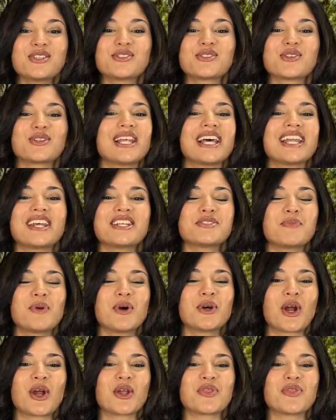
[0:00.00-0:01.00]
So let us
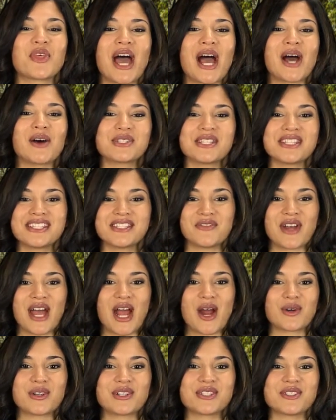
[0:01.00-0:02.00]
put our thousands of
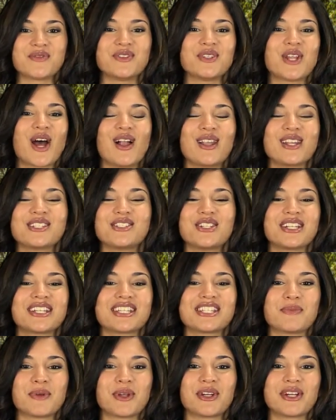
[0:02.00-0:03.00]
hours of knowledge and
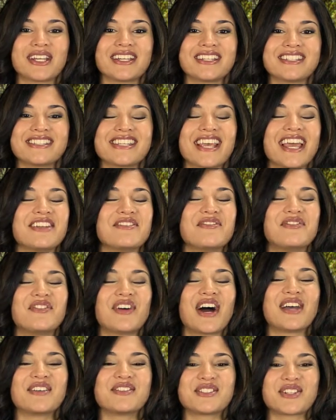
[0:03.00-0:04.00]
experience and
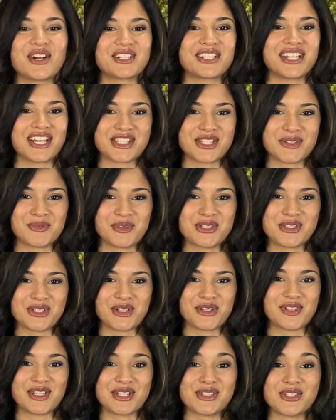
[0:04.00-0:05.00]
five-star customer
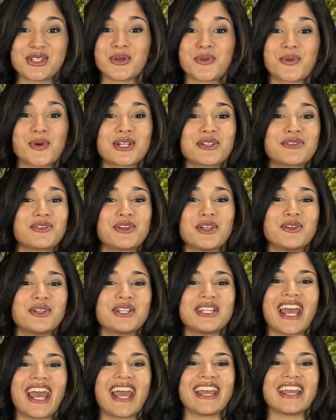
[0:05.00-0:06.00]
service to work for you
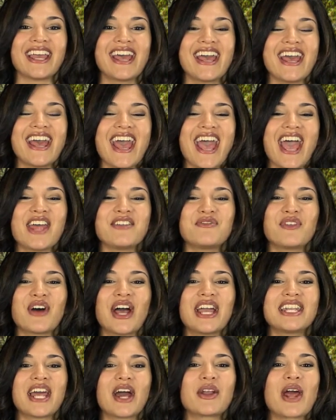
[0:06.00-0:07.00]
today and
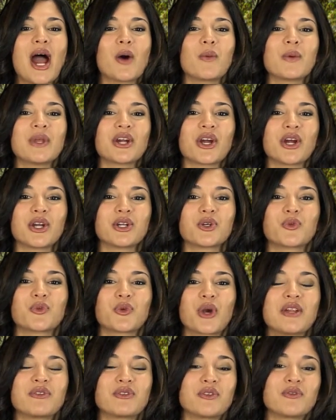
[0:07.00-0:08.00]
find out how we earn
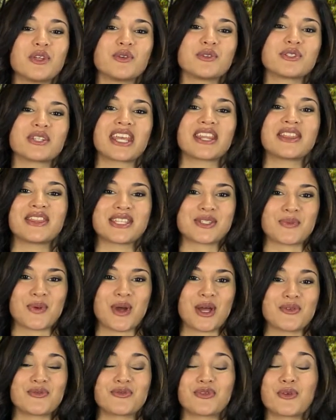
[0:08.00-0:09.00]
great reviews like this
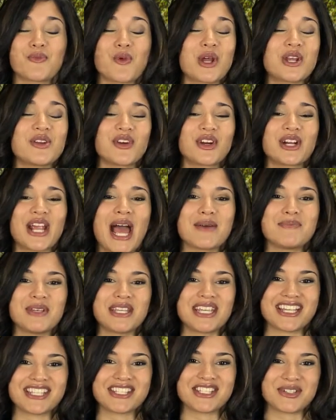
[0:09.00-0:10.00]
one from one of our
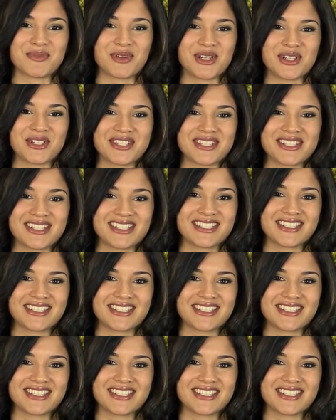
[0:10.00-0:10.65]
happy customers.